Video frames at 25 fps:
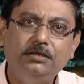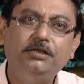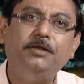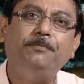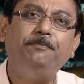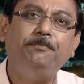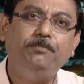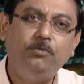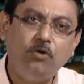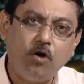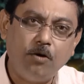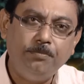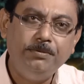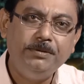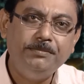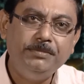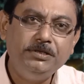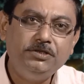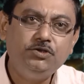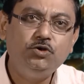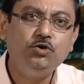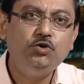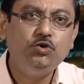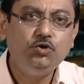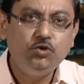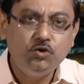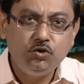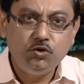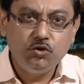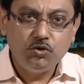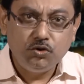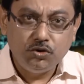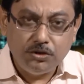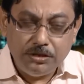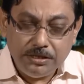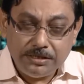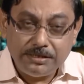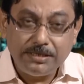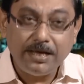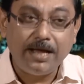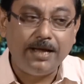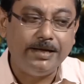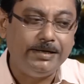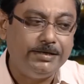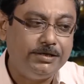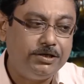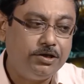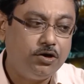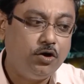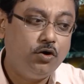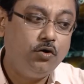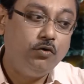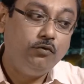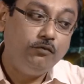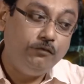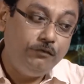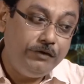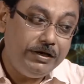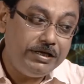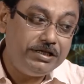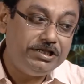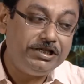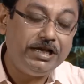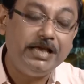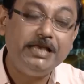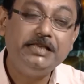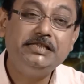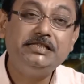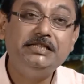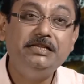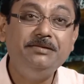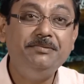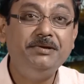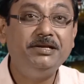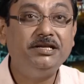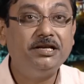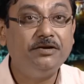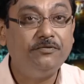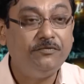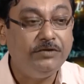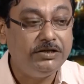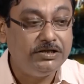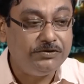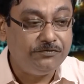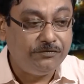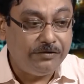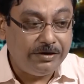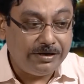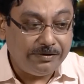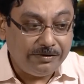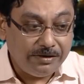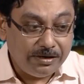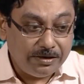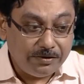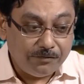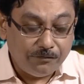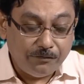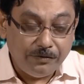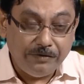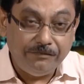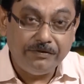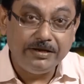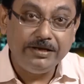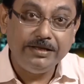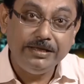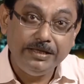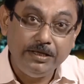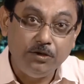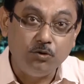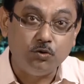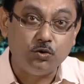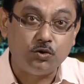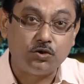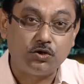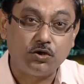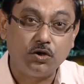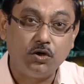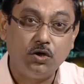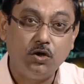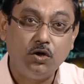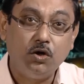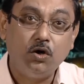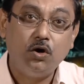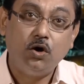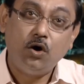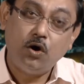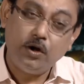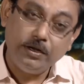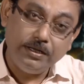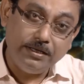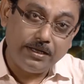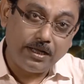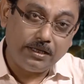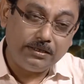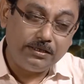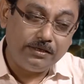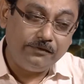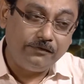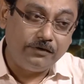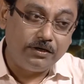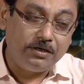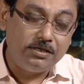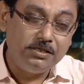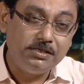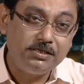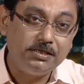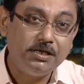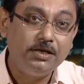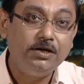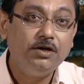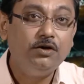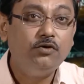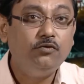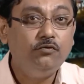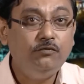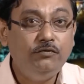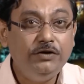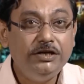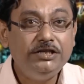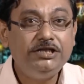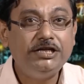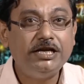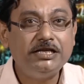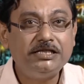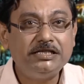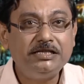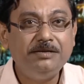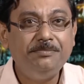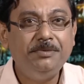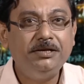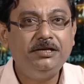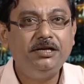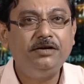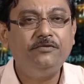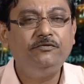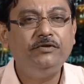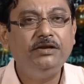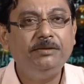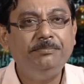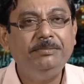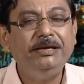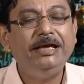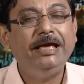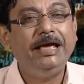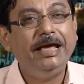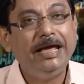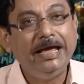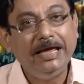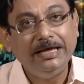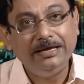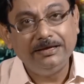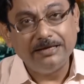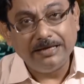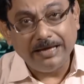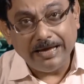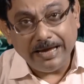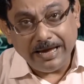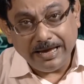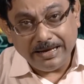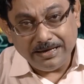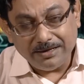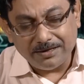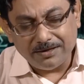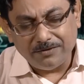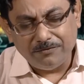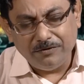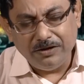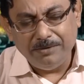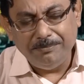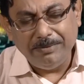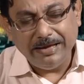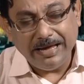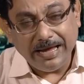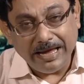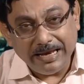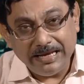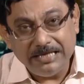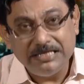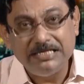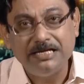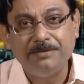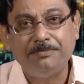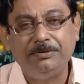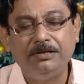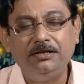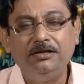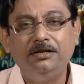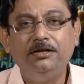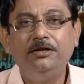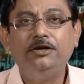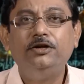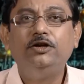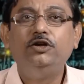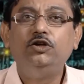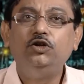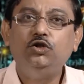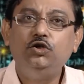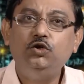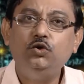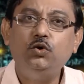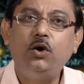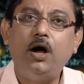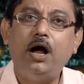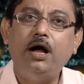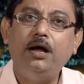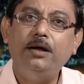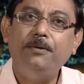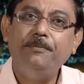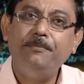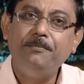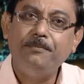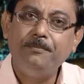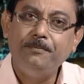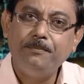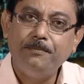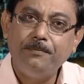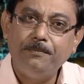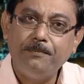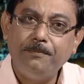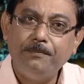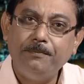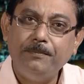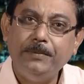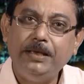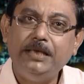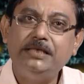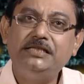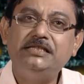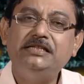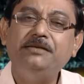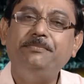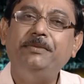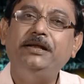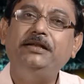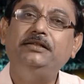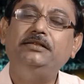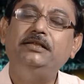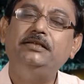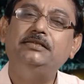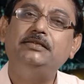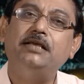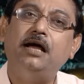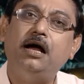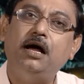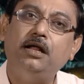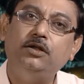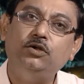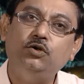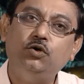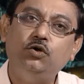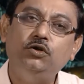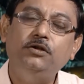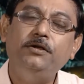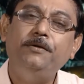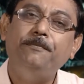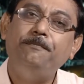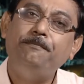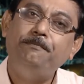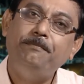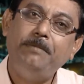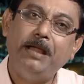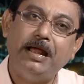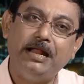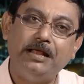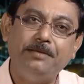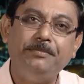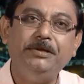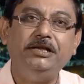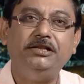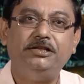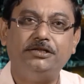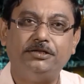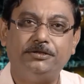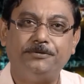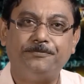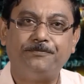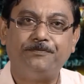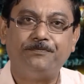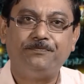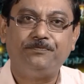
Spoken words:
The problem is to decide which estimator we will use, or in other words, which estimator will be eligible to estimate this unknown parameter.